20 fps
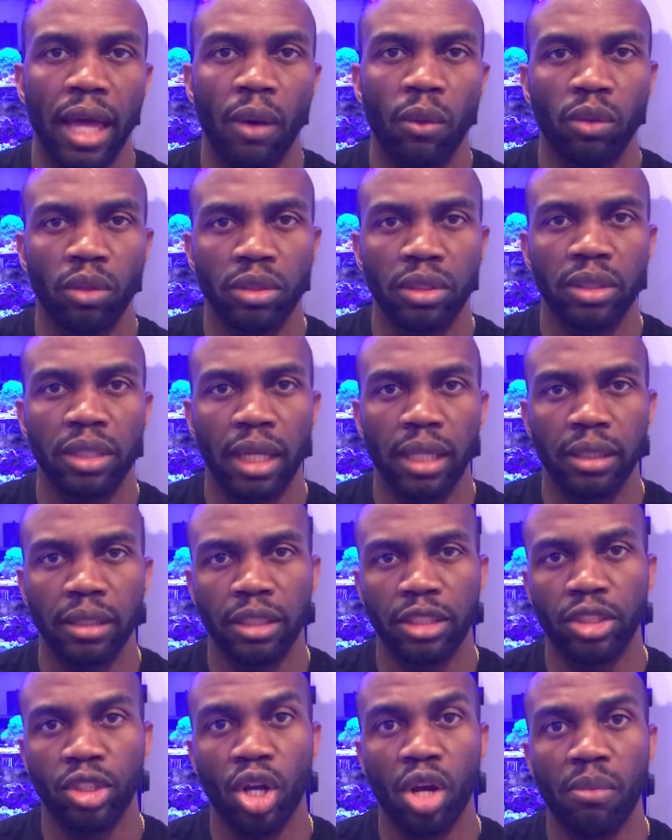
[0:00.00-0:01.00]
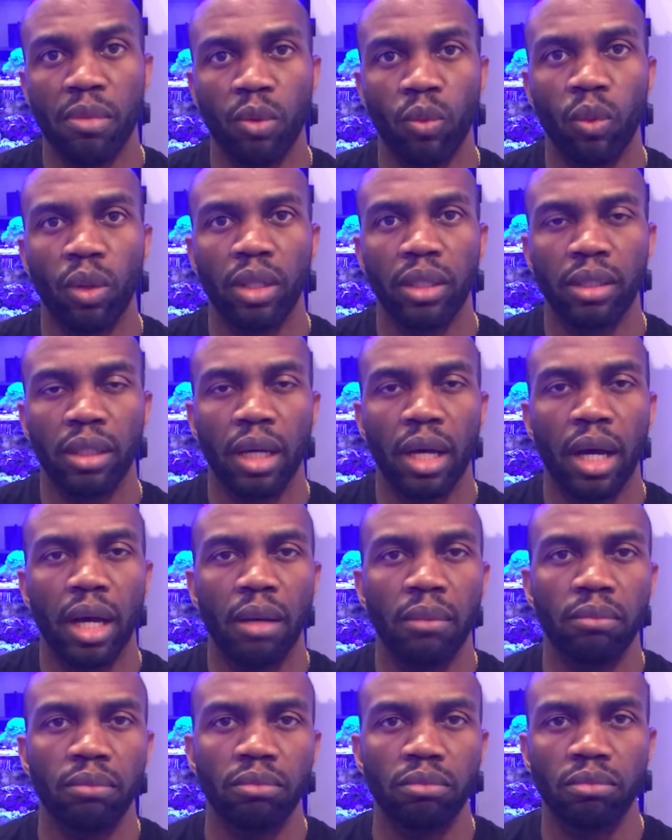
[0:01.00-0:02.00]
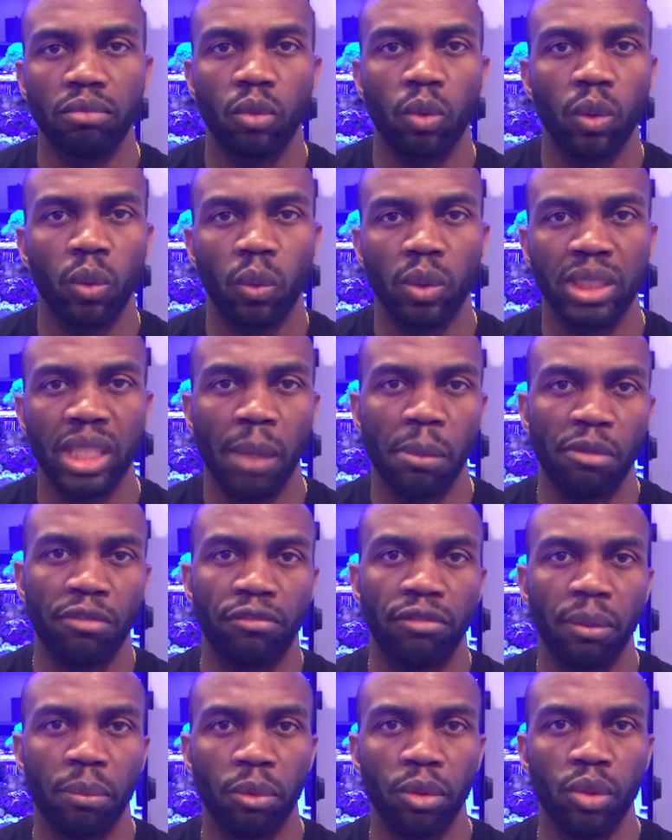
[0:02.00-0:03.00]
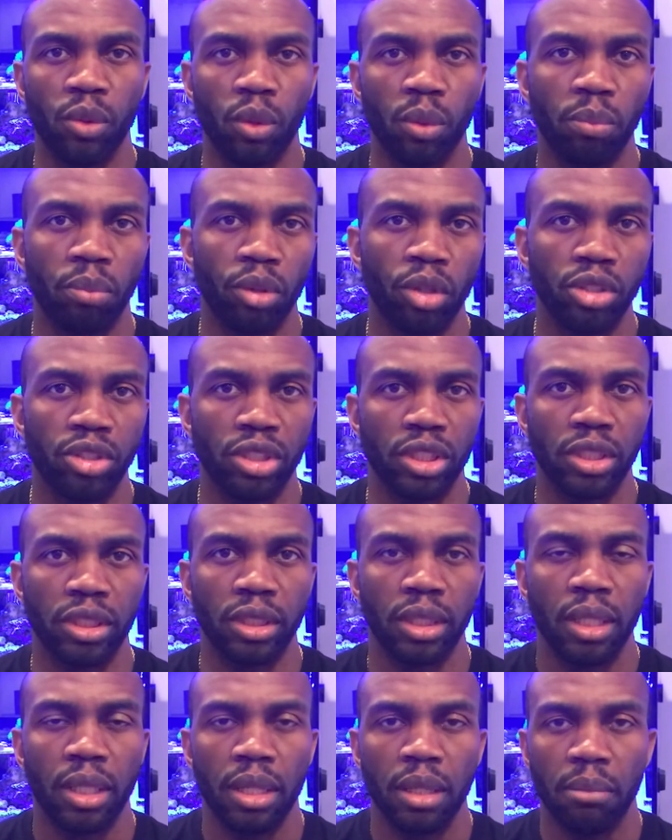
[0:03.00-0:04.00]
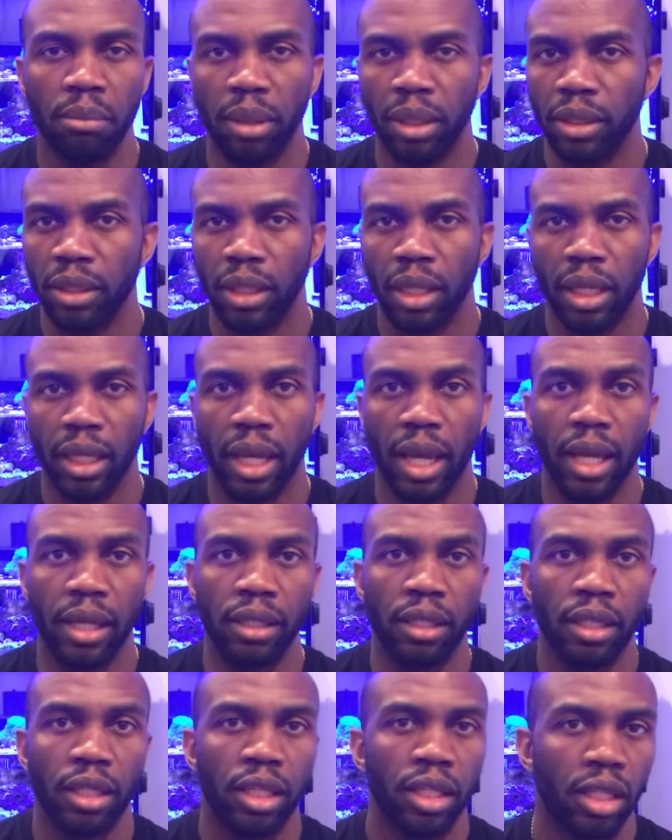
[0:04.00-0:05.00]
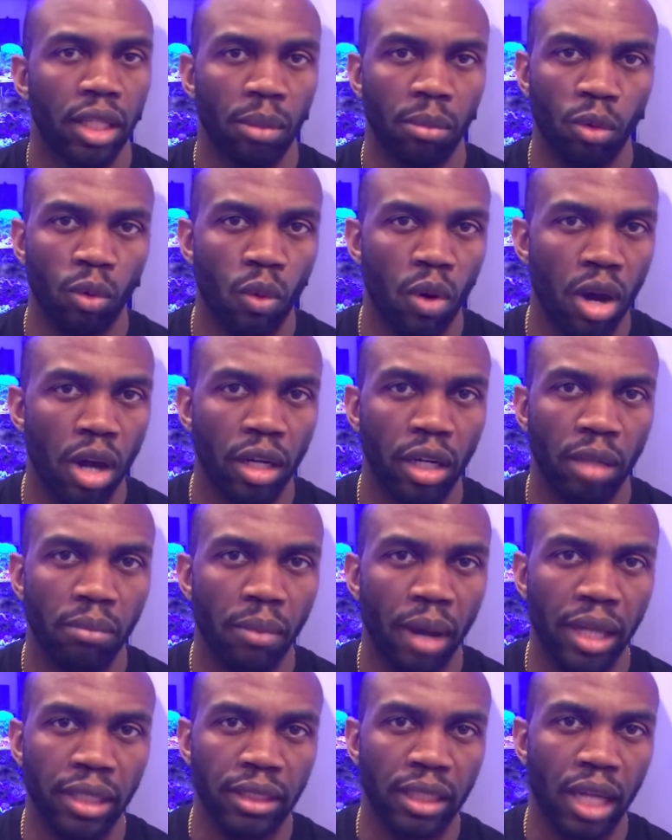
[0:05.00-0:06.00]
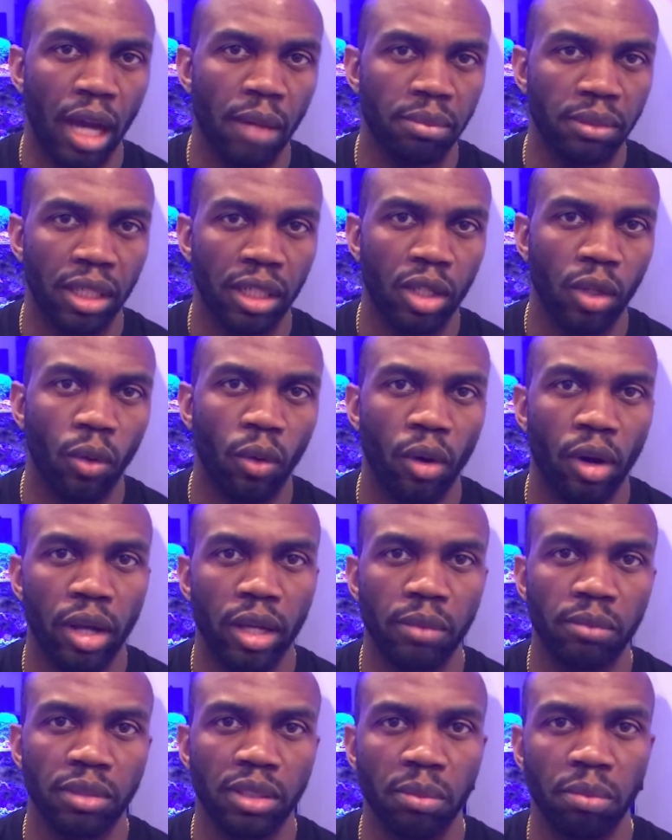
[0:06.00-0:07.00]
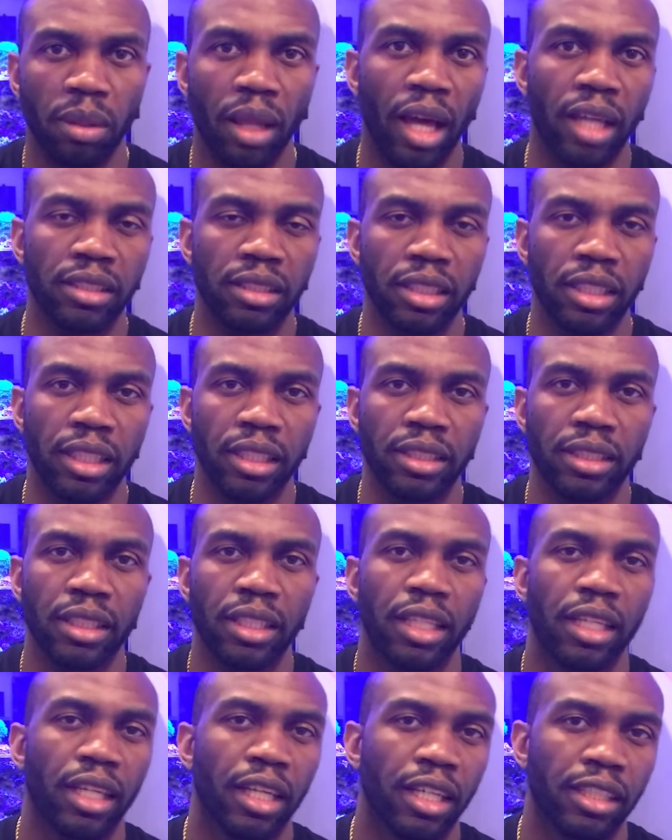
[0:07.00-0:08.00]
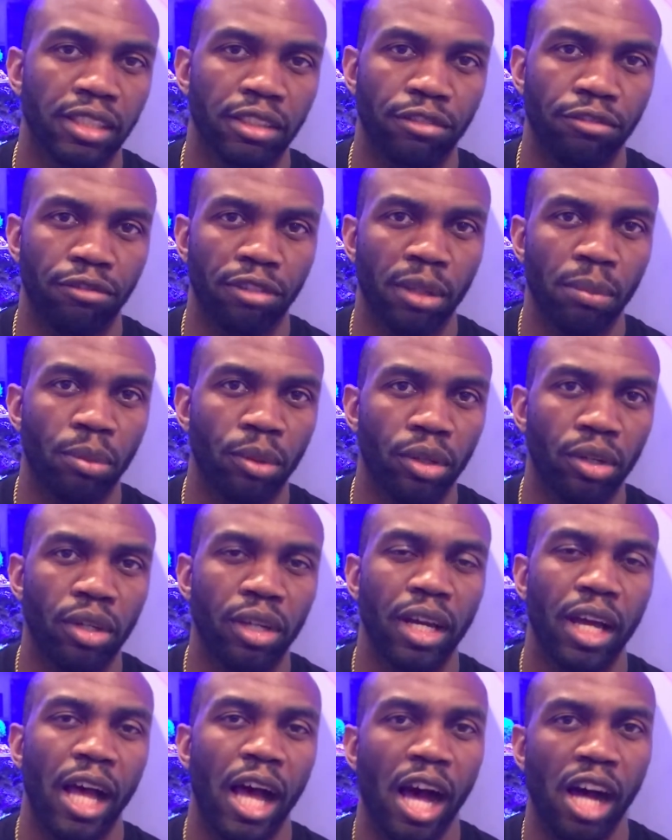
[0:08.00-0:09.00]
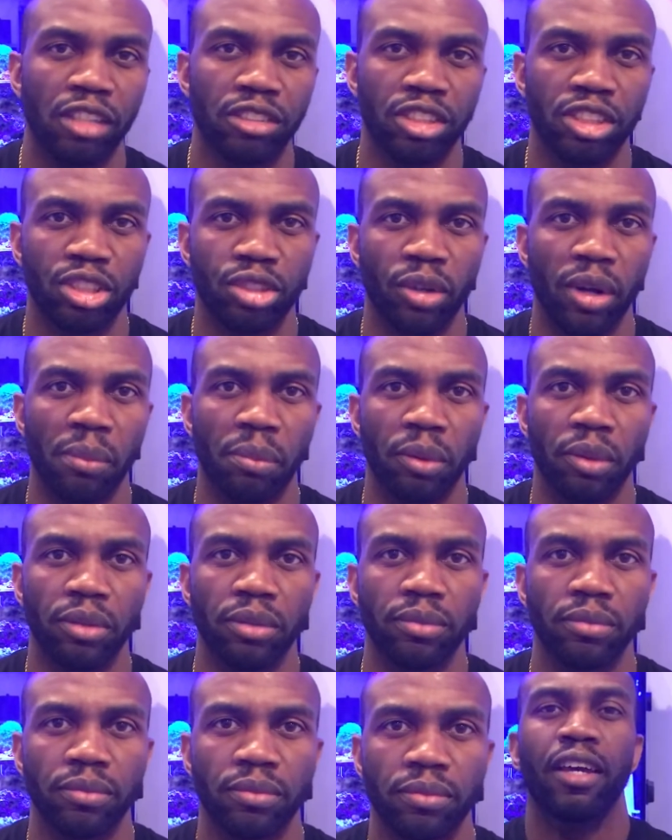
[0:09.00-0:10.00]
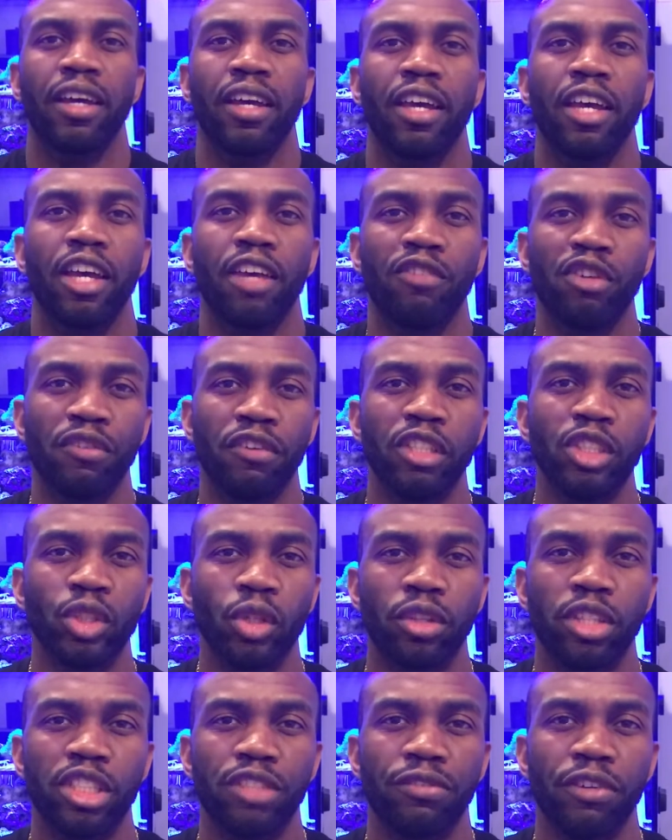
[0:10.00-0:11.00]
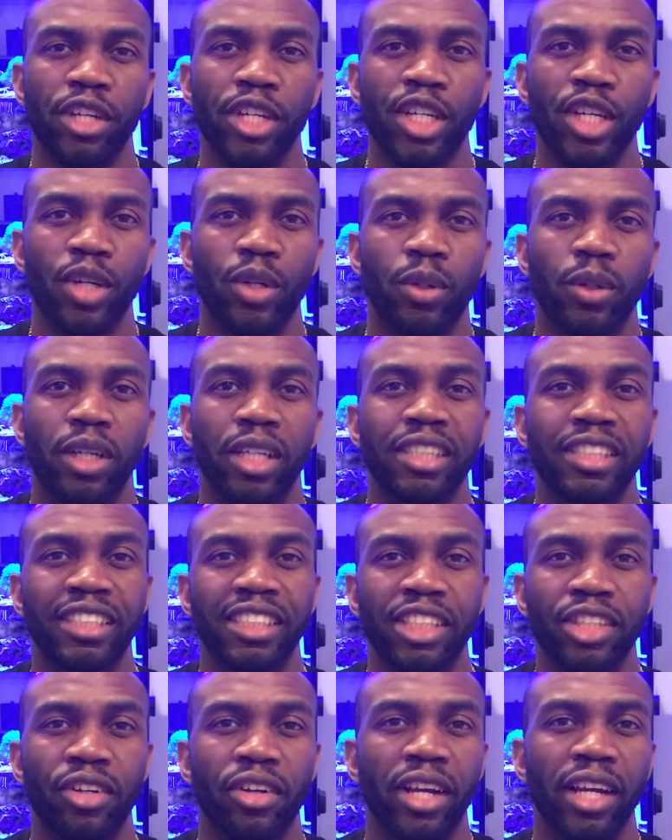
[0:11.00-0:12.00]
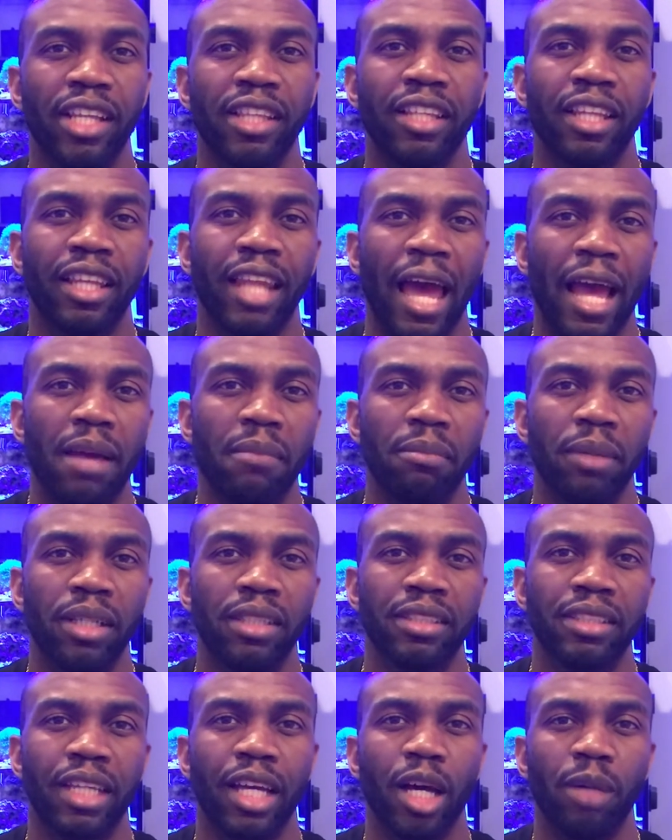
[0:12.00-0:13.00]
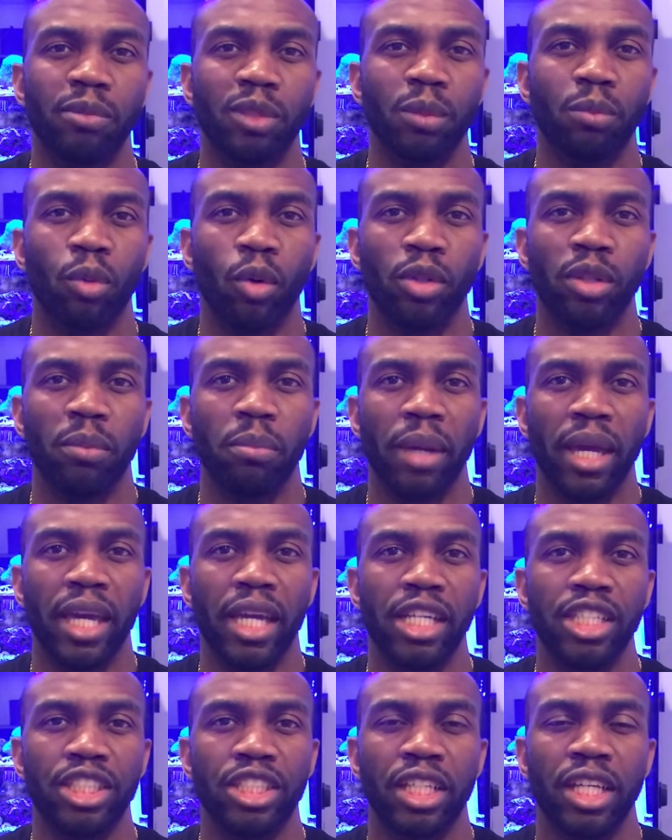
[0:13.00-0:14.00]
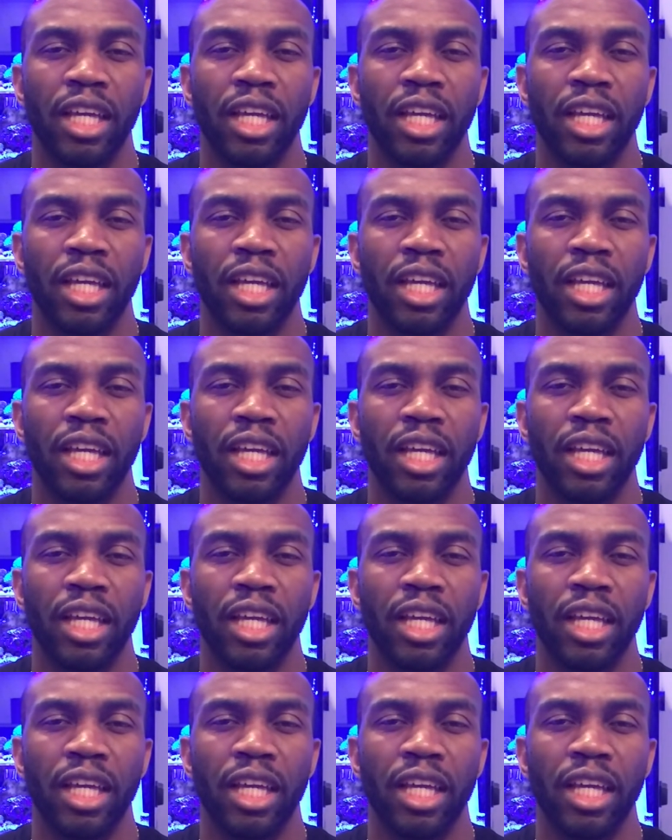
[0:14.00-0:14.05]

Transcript: will determine what type of flipper you would purchase. But again, number 1 on my top 10 aquarium supplies list is the Flipper algae scraper. If you've enjoyed this video, consider hitting the like button to help support the page.